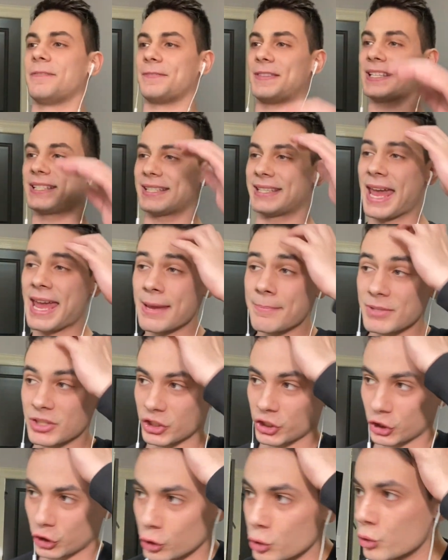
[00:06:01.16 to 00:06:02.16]
This game is
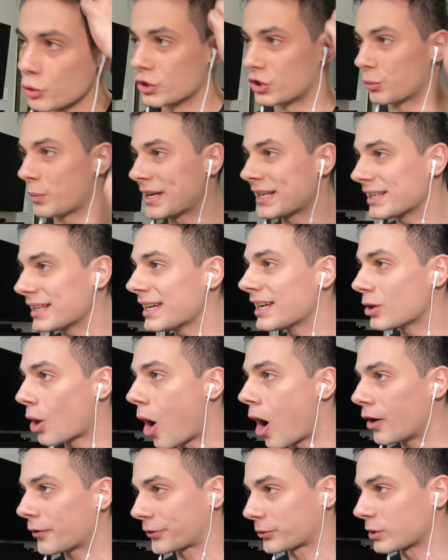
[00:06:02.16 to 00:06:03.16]
huge. We need
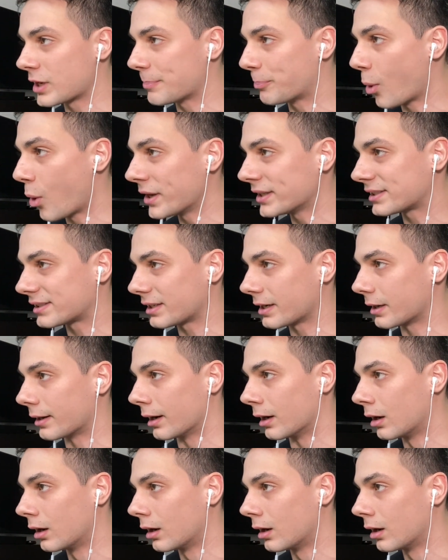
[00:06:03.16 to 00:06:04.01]
all three points here.